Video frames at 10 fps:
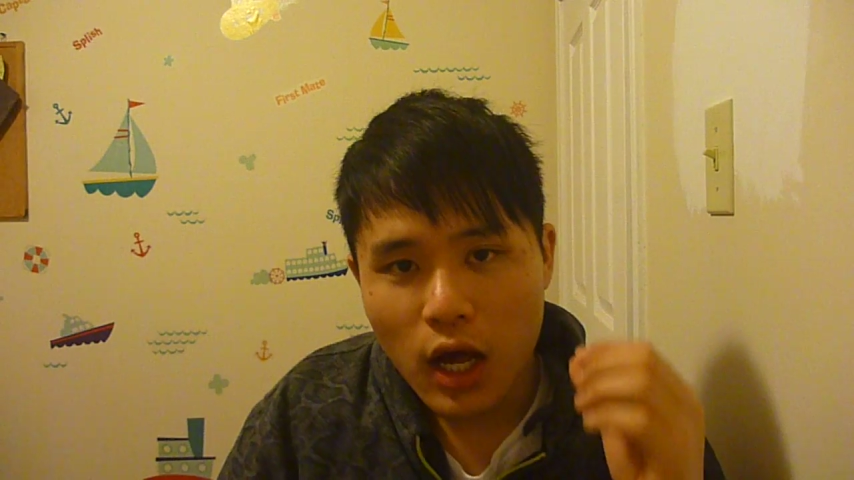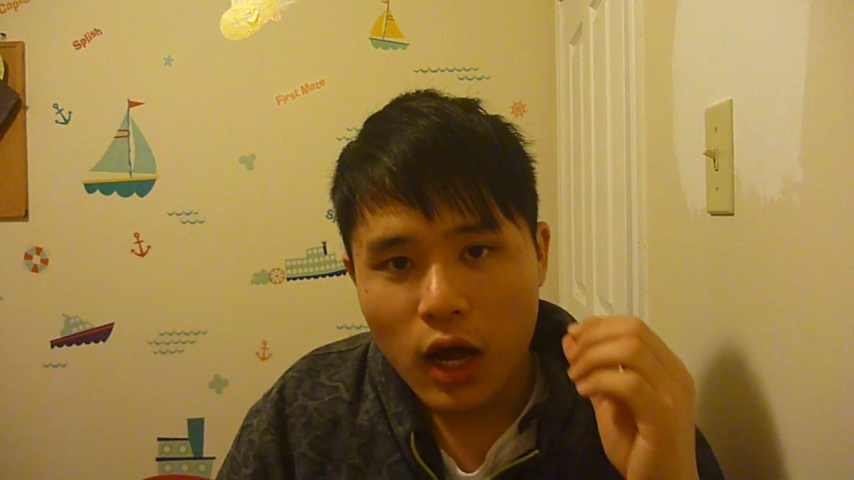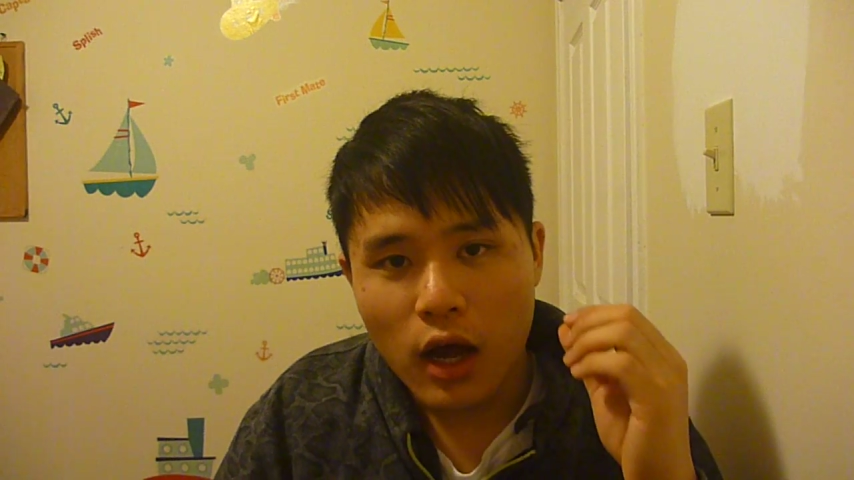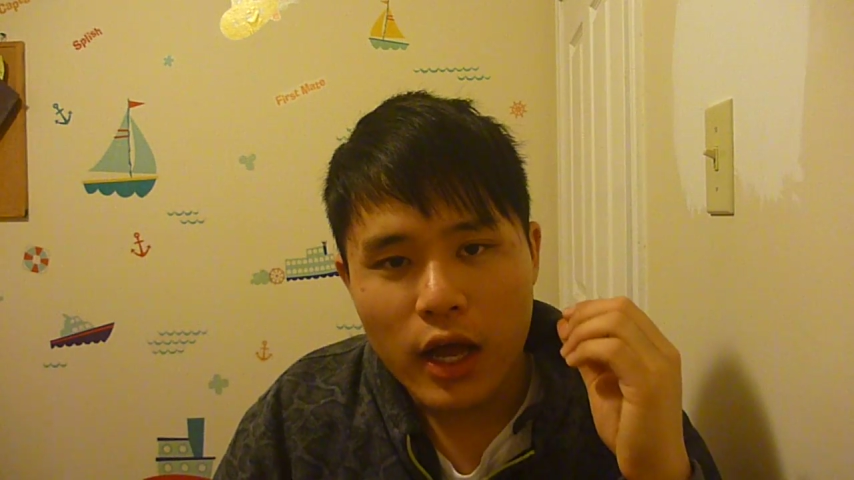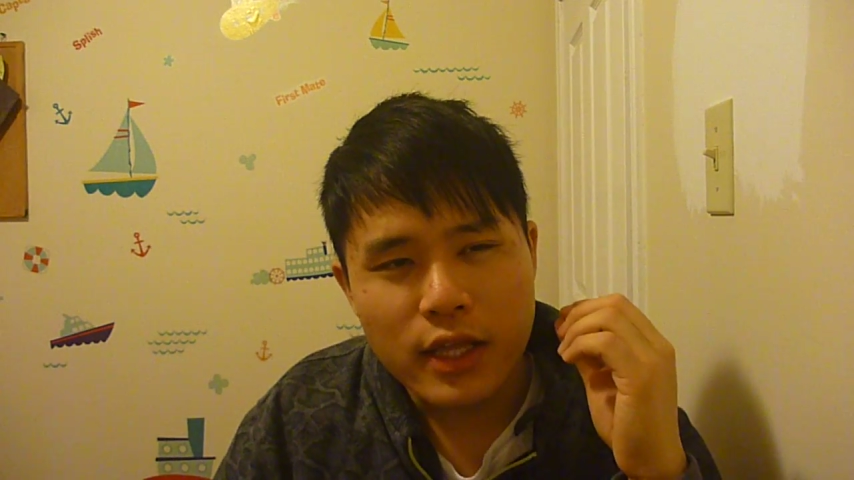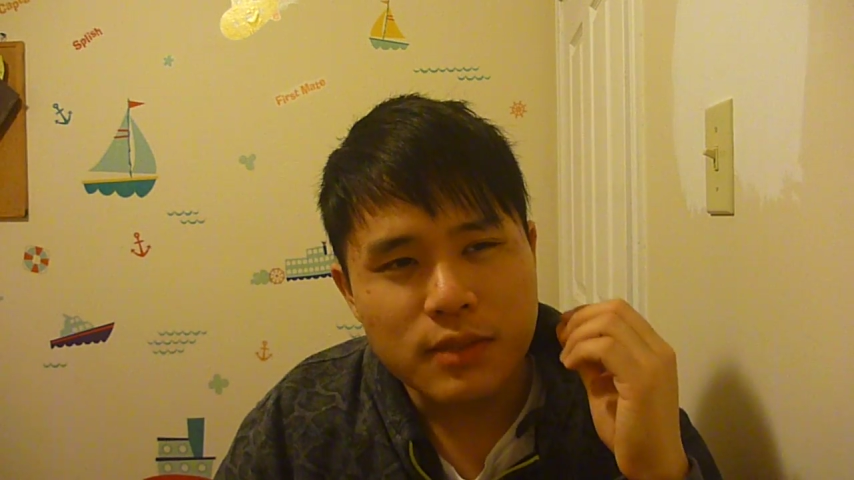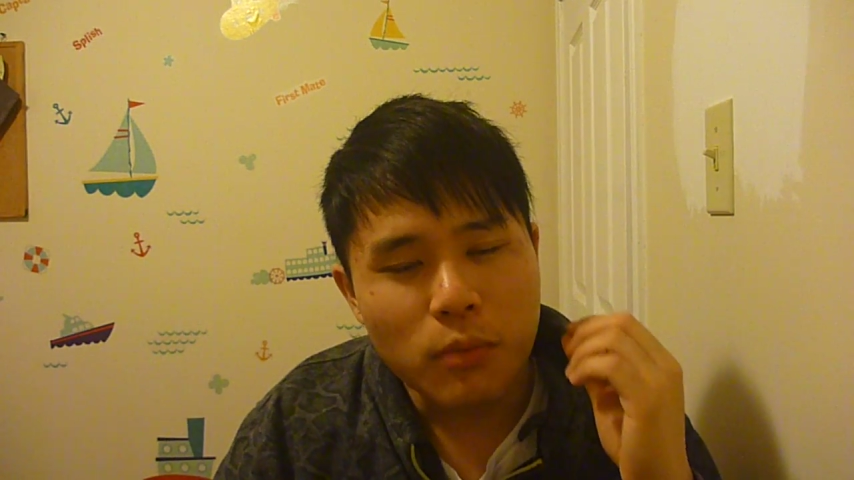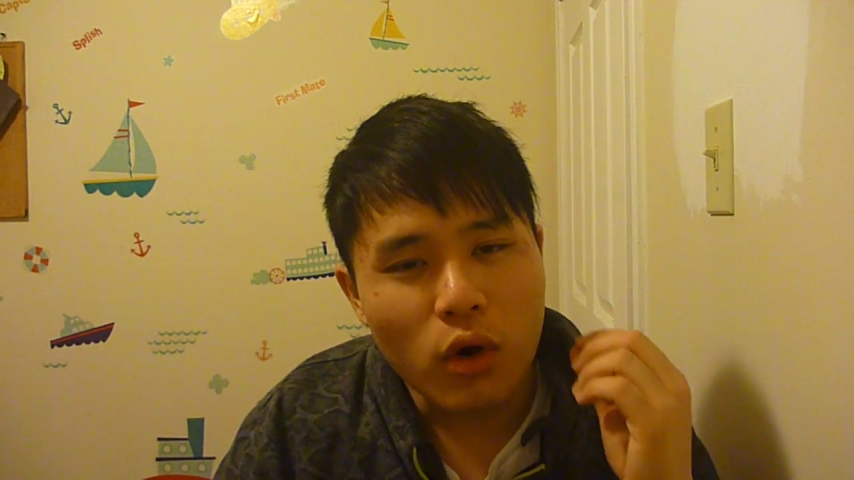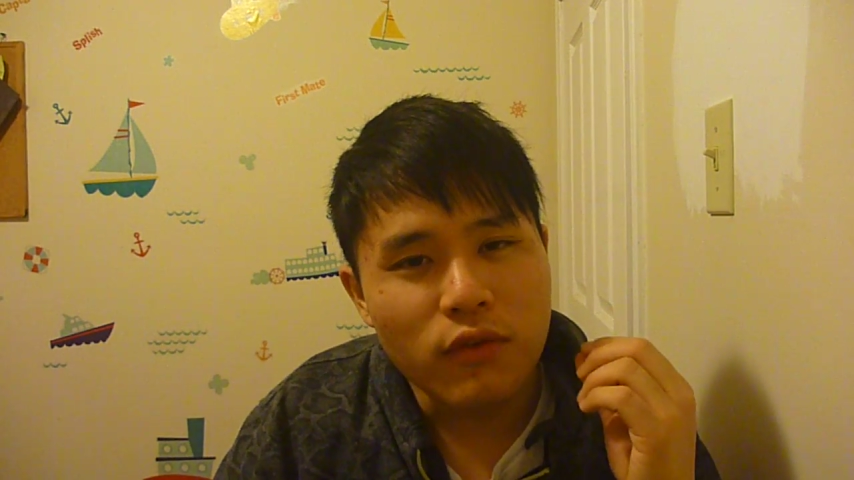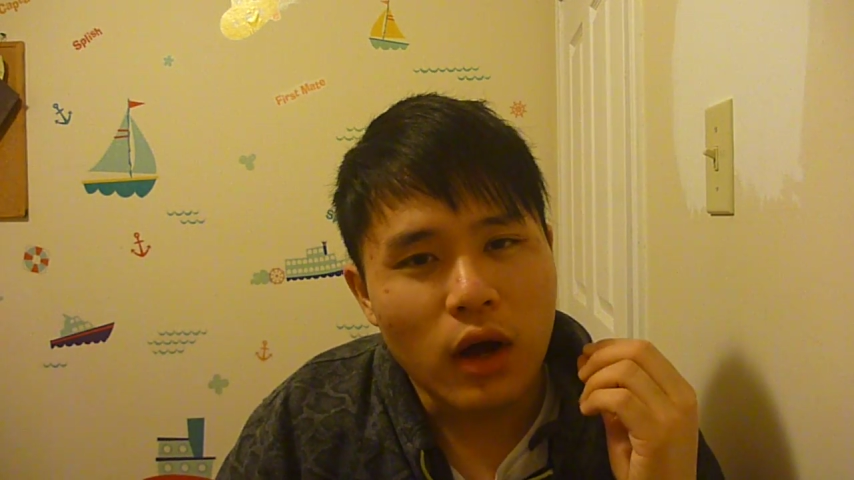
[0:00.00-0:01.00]
it's
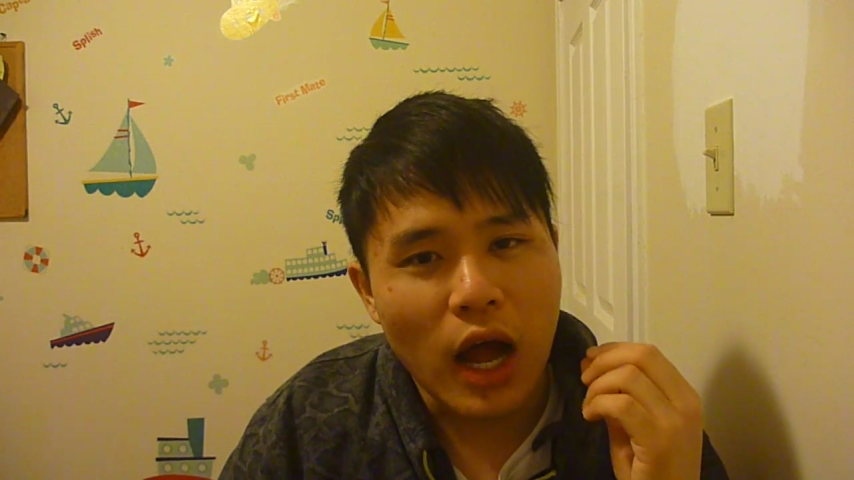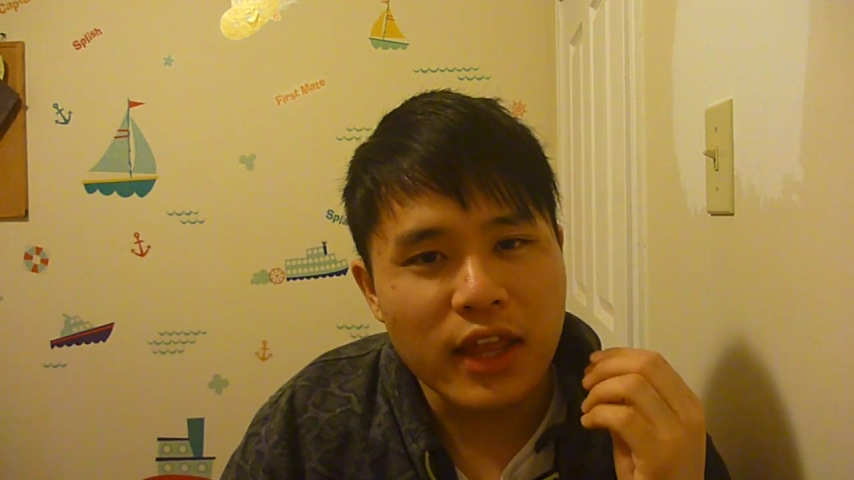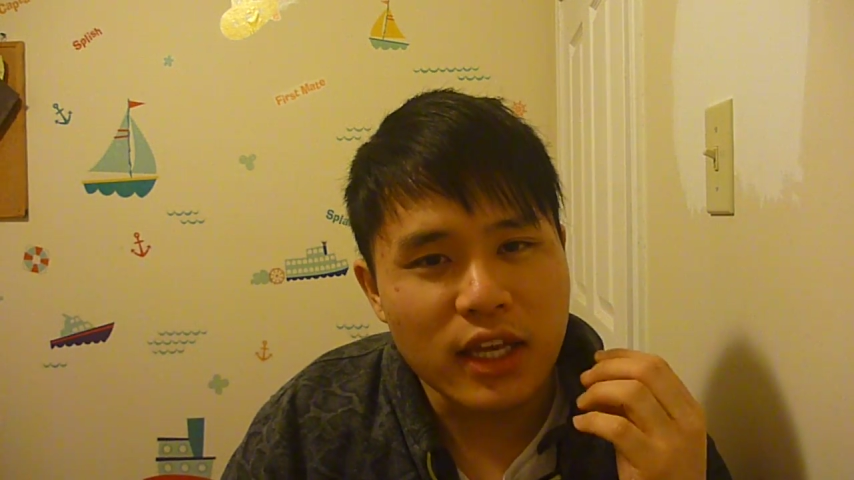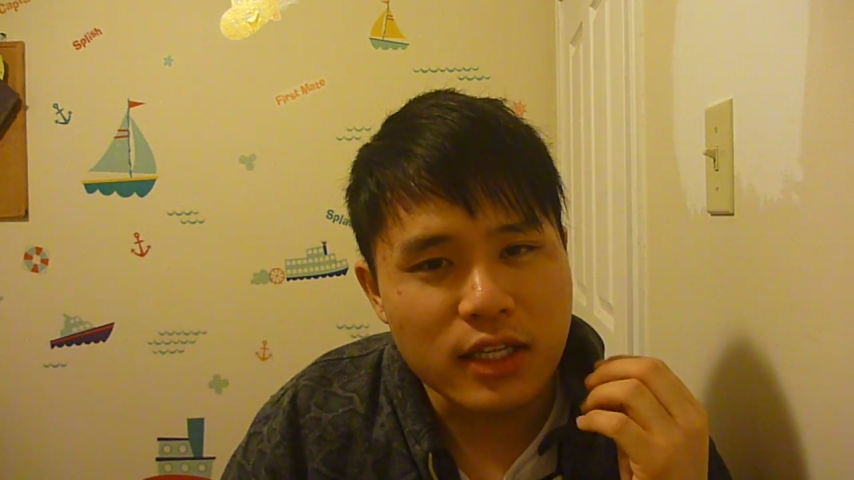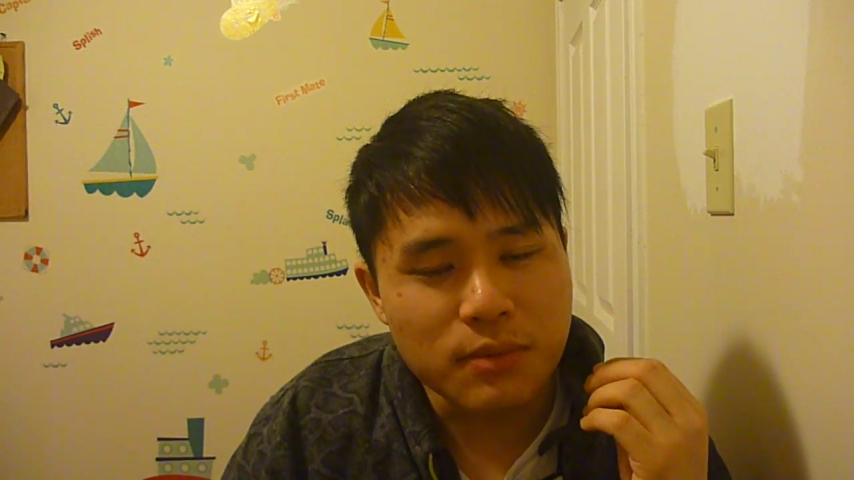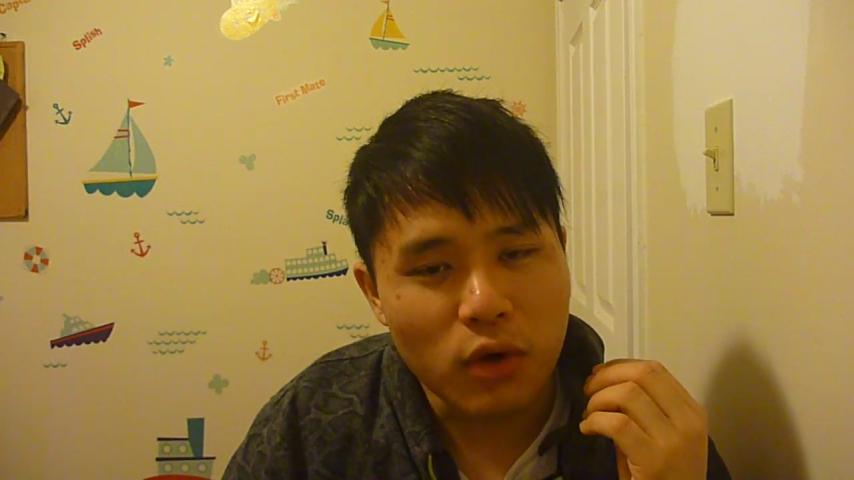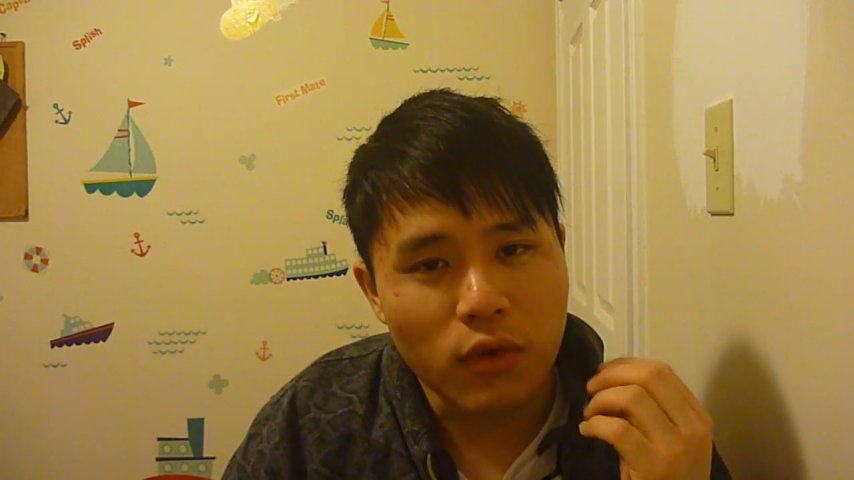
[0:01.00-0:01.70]
more of a, I think it's more